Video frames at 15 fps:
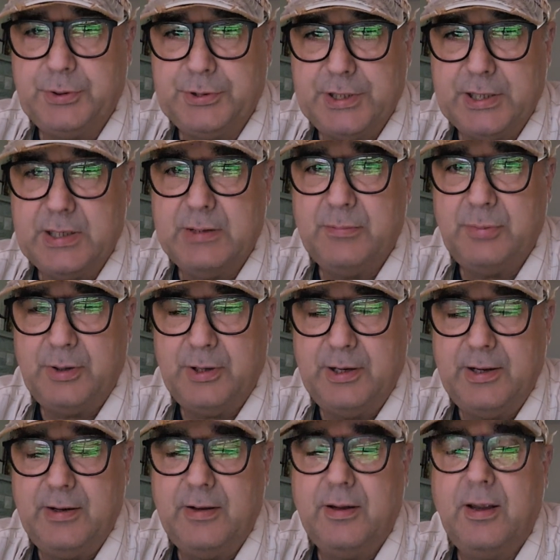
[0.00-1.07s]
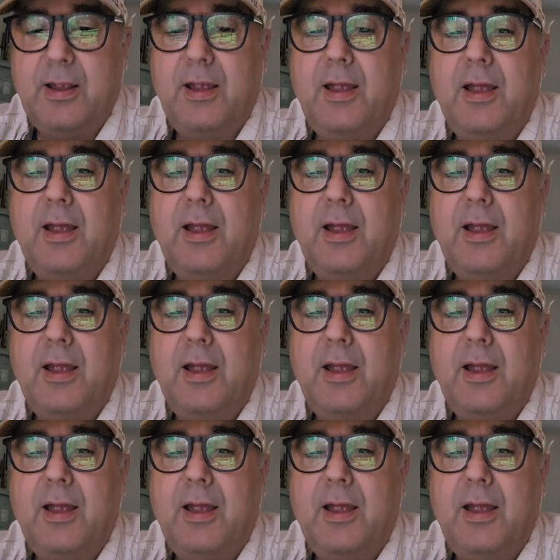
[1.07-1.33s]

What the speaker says: per second plan,